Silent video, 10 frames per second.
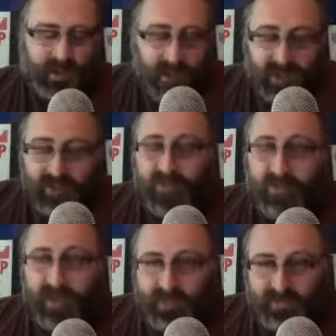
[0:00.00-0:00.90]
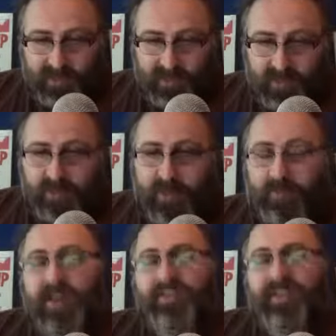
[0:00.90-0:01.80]
I explained to you that
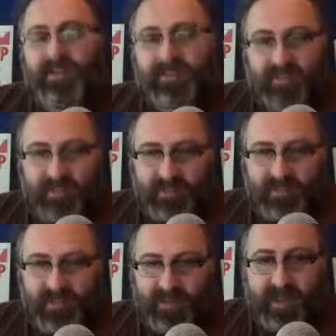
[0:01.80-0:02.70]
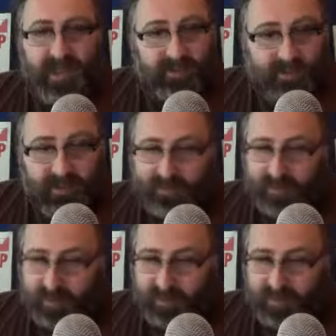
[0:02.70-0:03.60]
my senses, even if
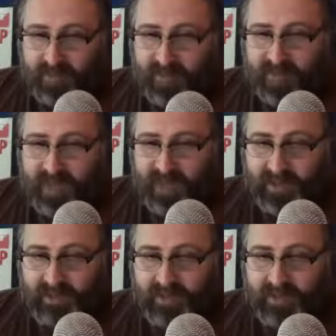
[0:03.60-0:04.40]
solipsism is the case,